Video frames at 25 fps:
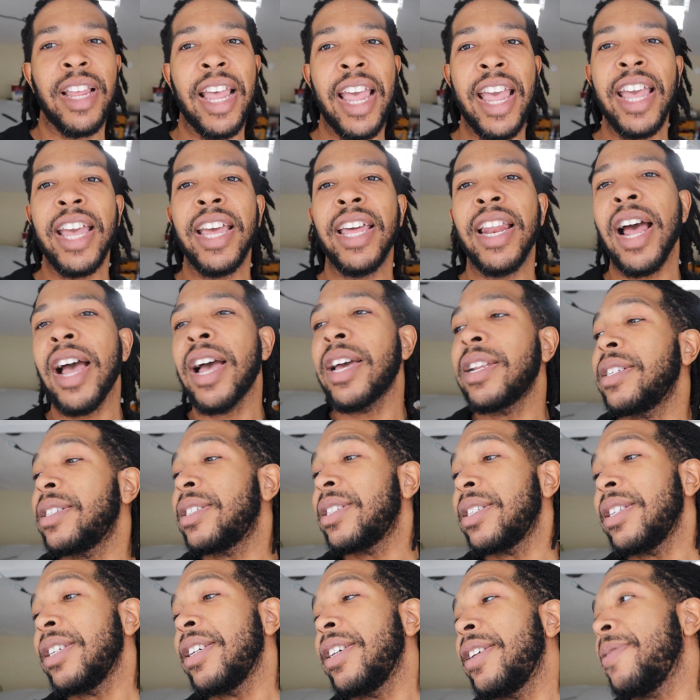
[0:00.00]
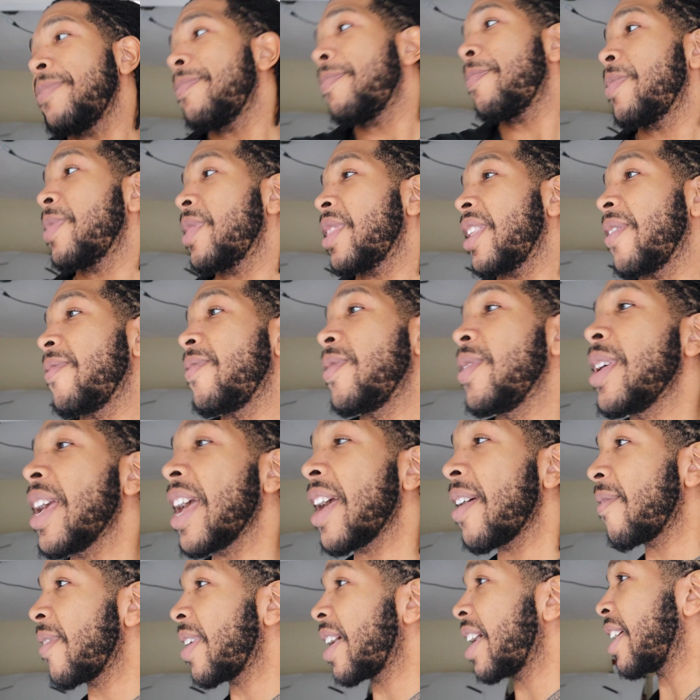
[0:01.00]
And honestly, if you
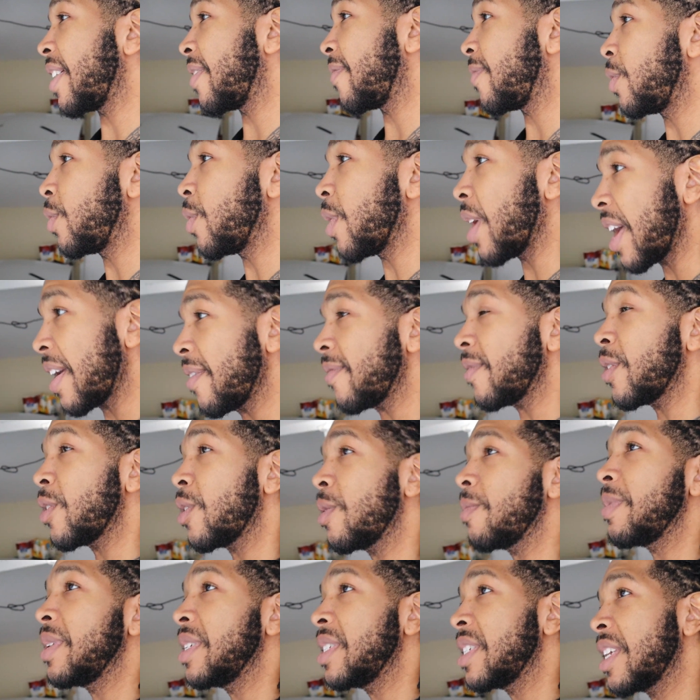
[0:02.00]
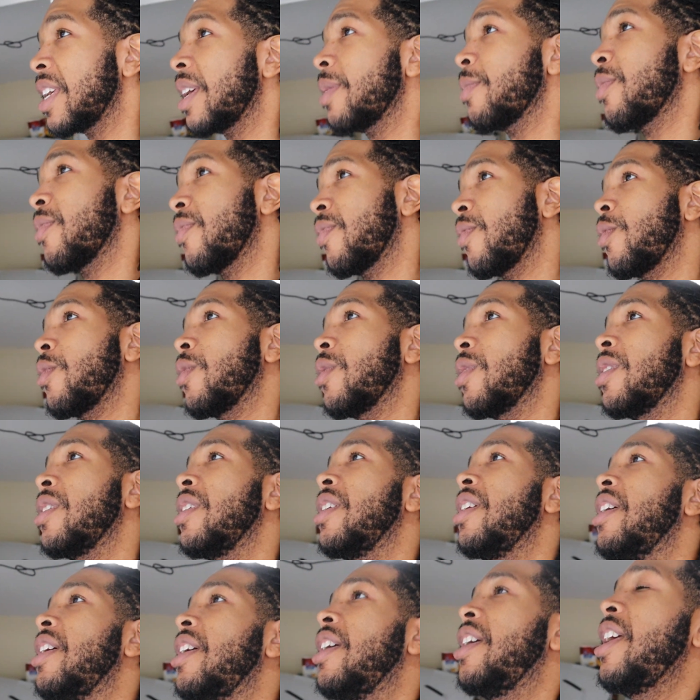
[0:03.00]
haven't heard me say it before,
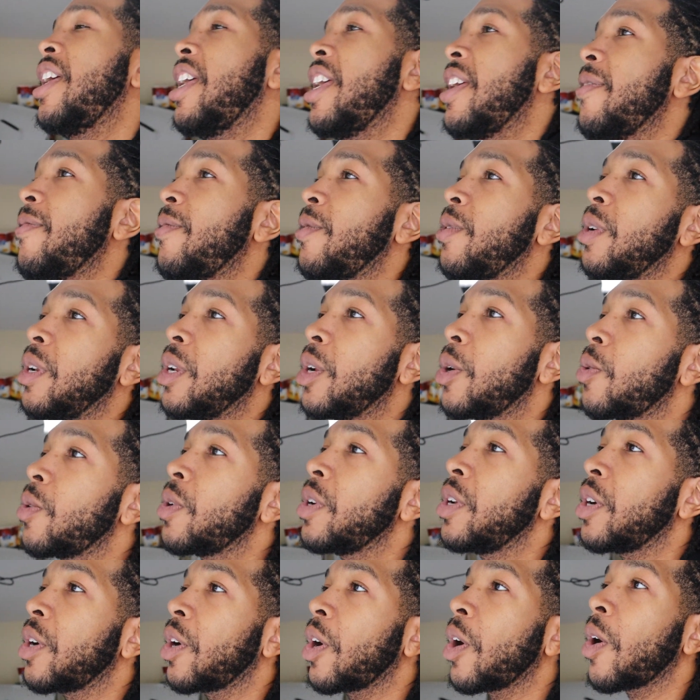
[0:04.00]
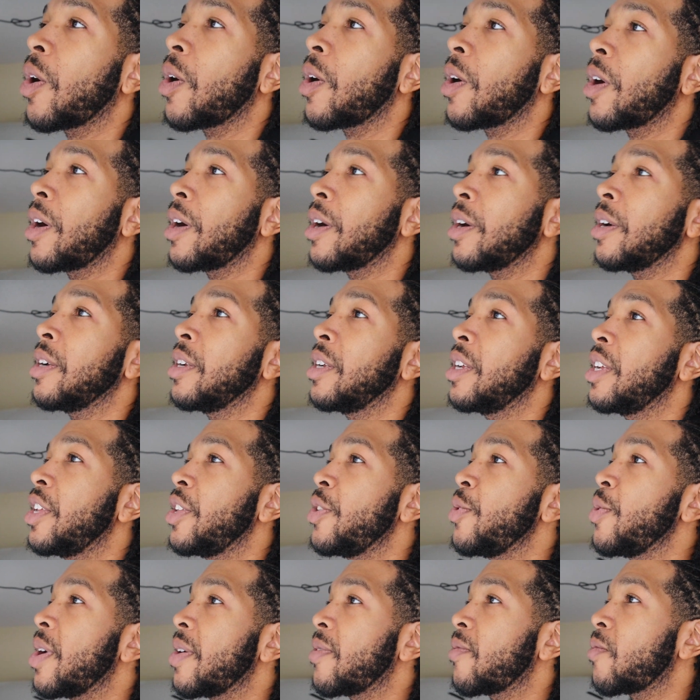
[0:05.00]
if you lower your car,
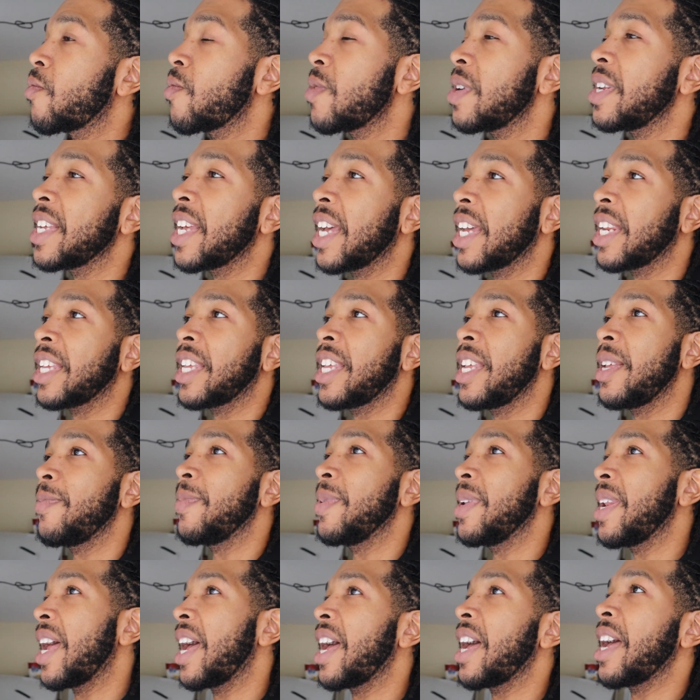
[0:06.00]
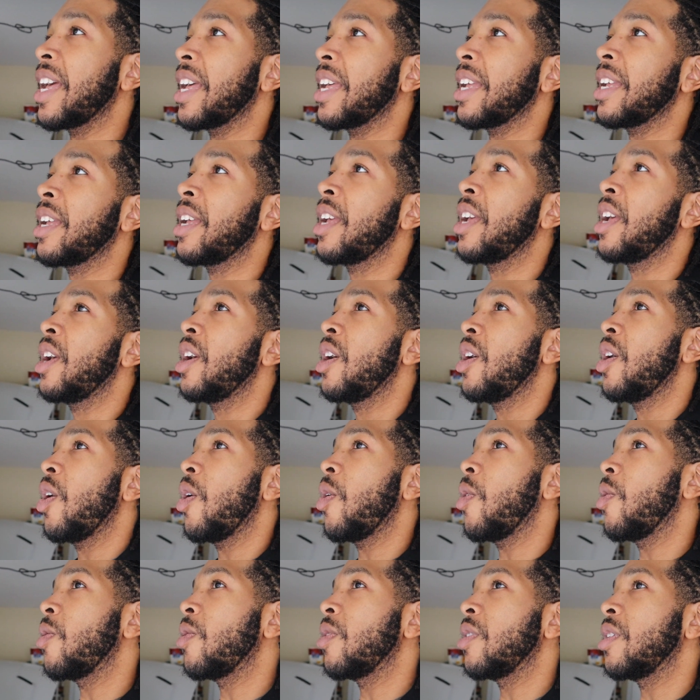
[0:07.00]
you have really got to keep an eye
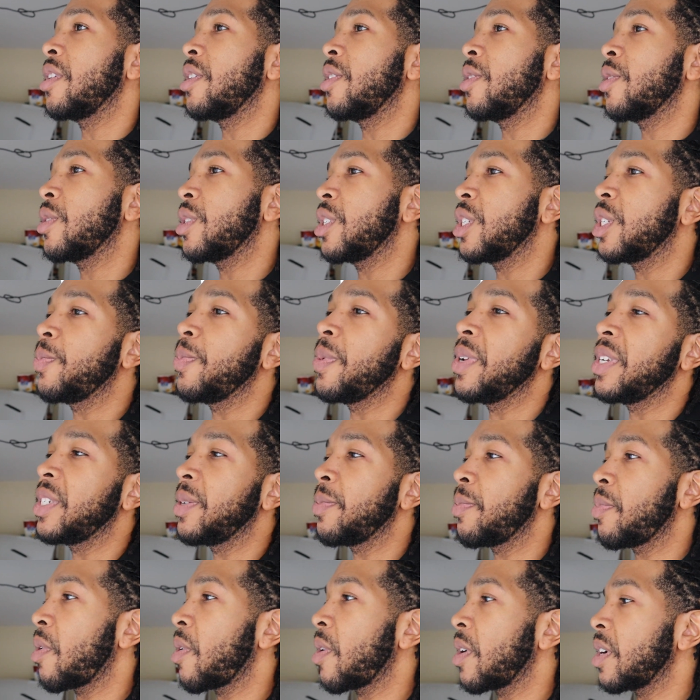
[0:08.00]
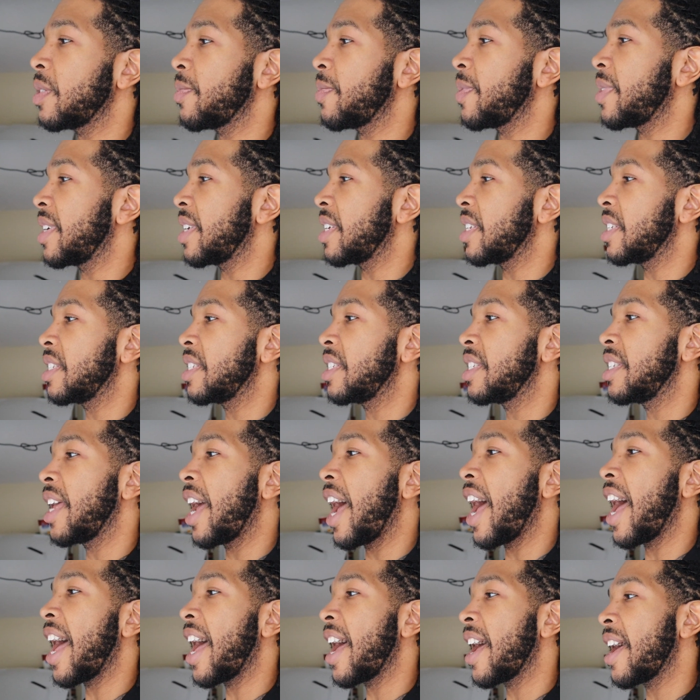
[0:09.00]
on your suspension parts, because
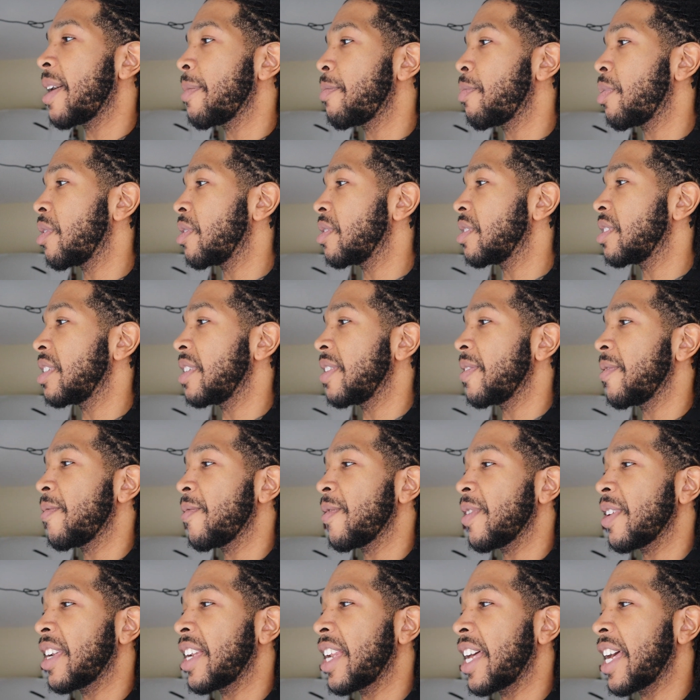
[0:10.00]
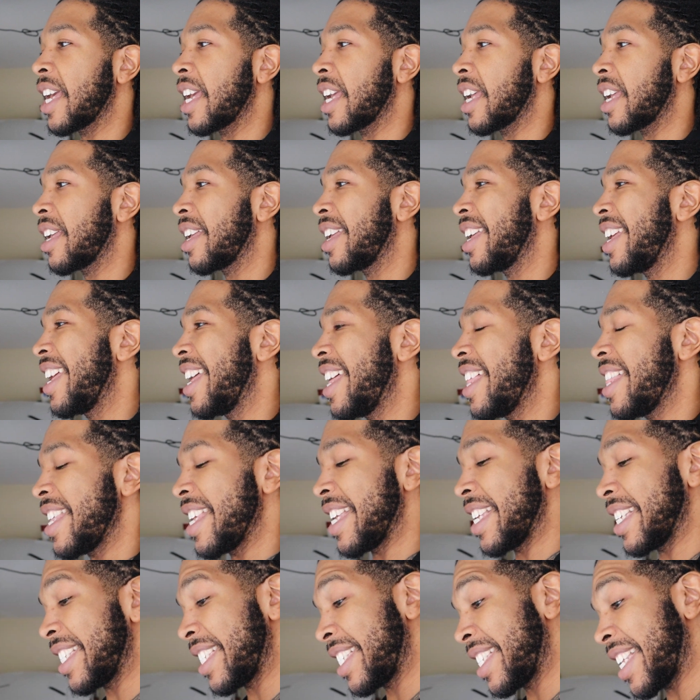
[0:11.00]
I personally feel like
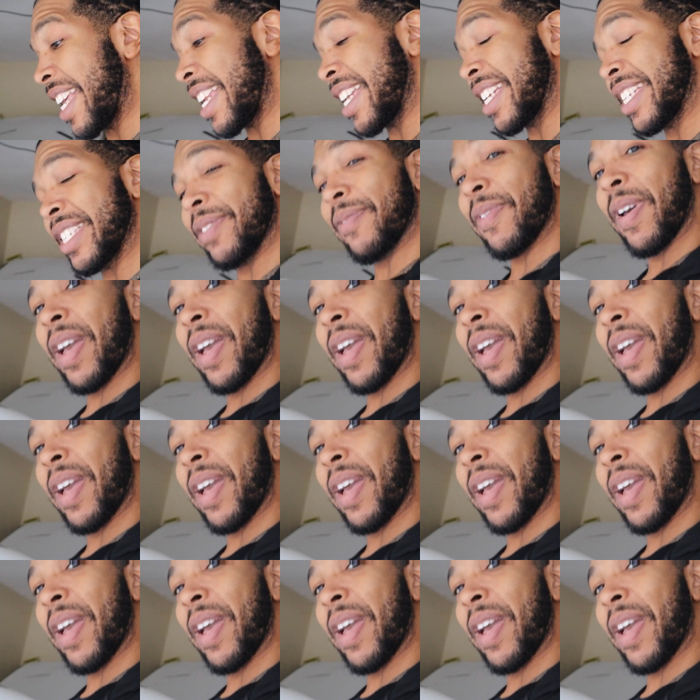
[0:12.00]
the aesthetics of